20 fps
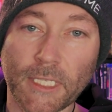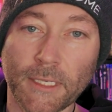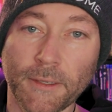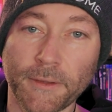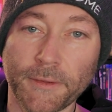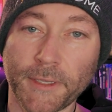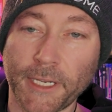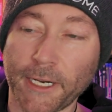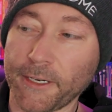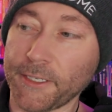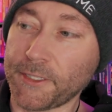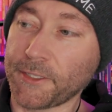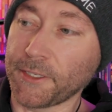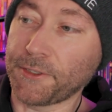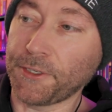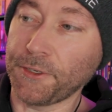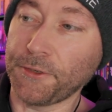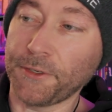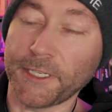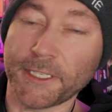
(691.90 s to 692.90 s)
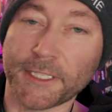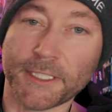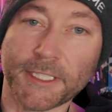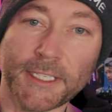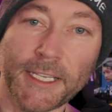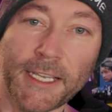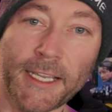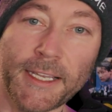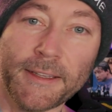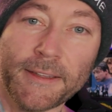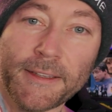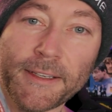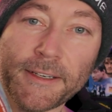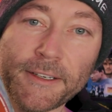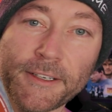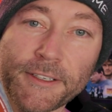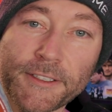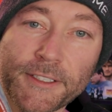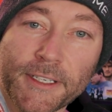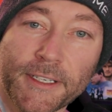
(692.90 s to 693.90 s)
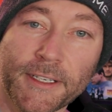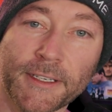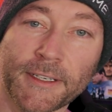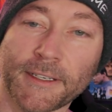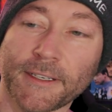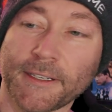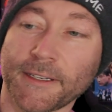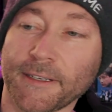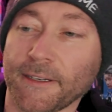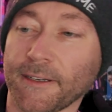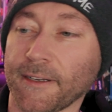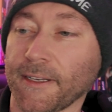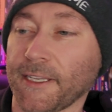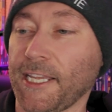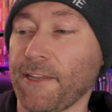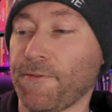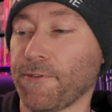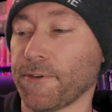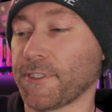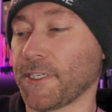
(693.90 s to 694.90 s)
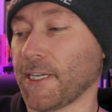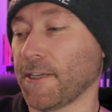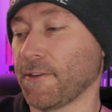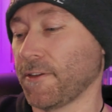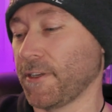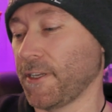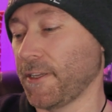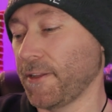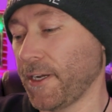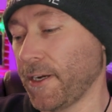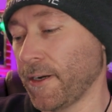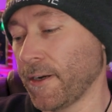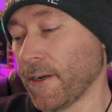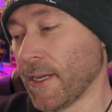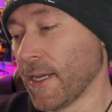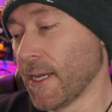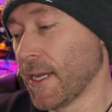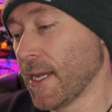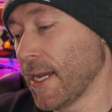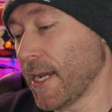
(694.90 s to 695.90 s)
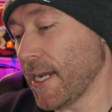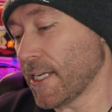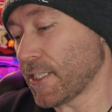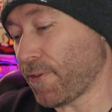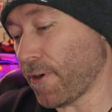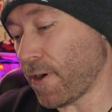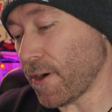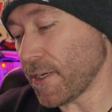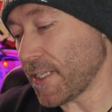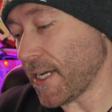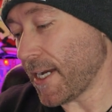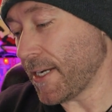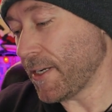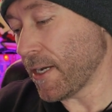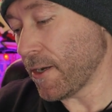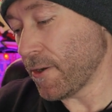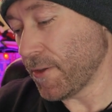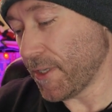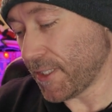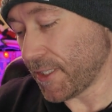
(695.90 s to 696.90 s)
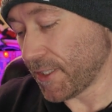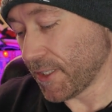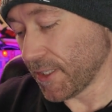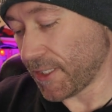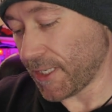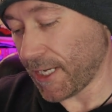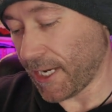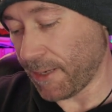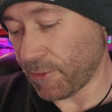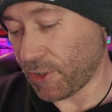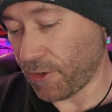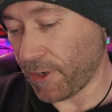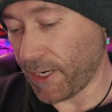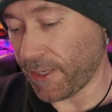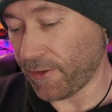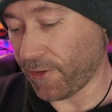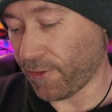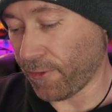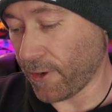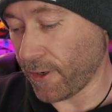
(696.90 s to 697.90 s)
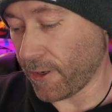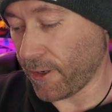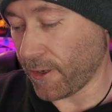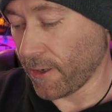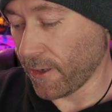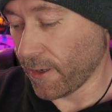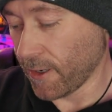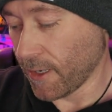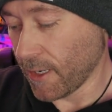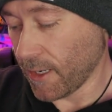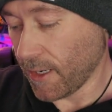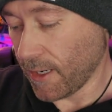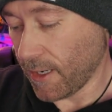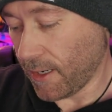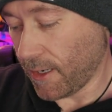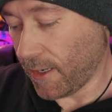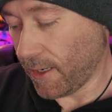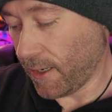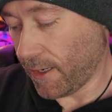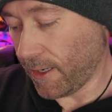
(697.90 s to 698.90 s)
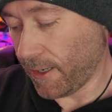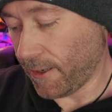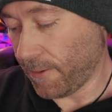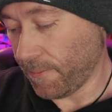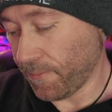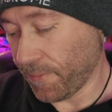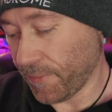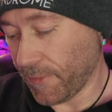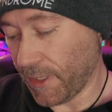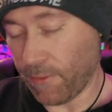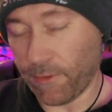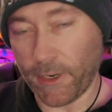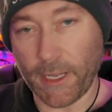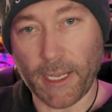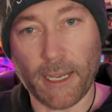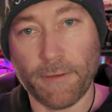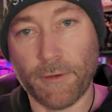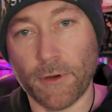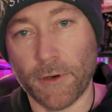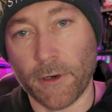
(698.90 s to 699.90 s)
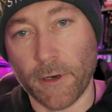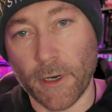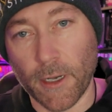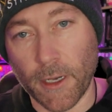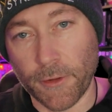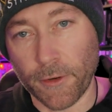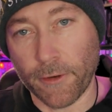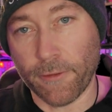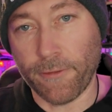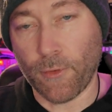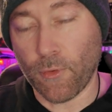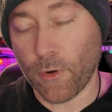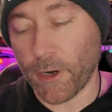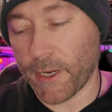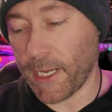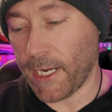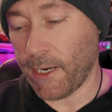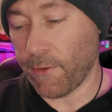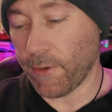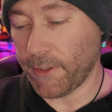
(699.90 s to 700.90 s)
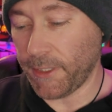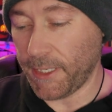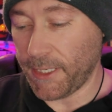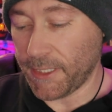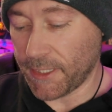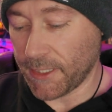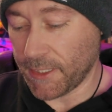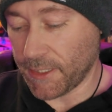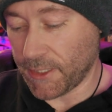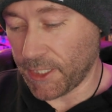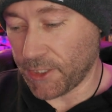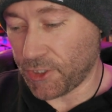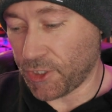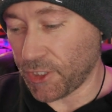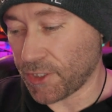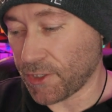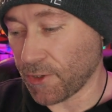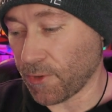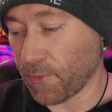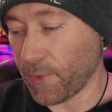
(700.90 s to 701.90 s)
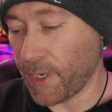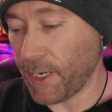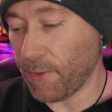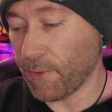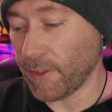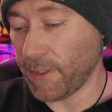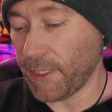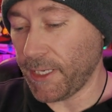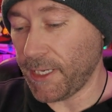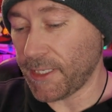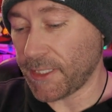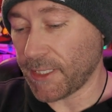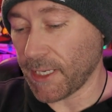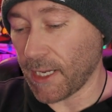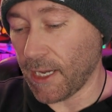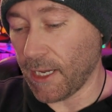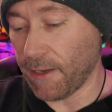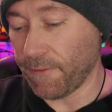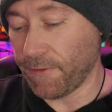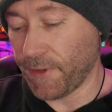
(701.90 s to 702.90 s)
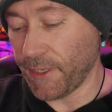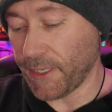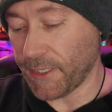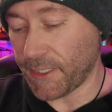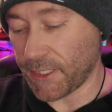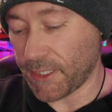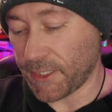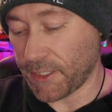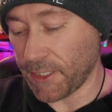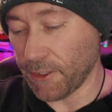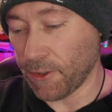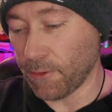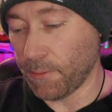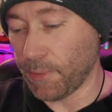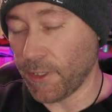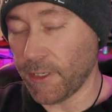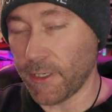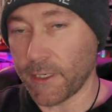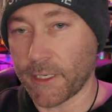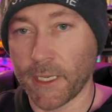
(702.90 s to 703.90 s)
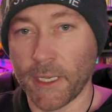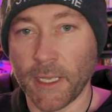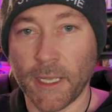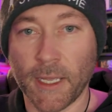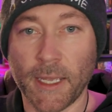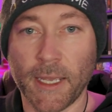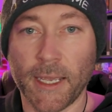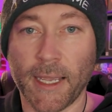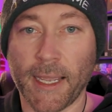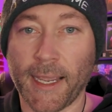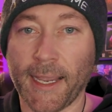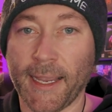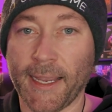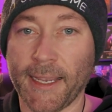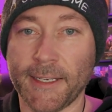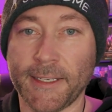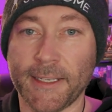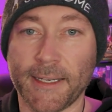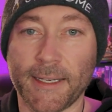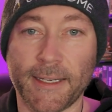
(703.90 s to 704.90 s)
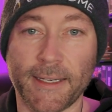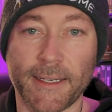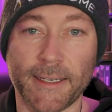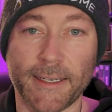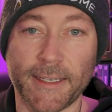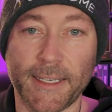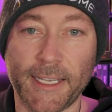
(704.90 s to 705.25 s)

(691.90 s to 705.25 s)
there is the 2-disc set. There is a Kiefer Sutherland in there. As far as I know, this is the same transfer that we have on our other 4K releases. It's just a re-release of this steelbook, and I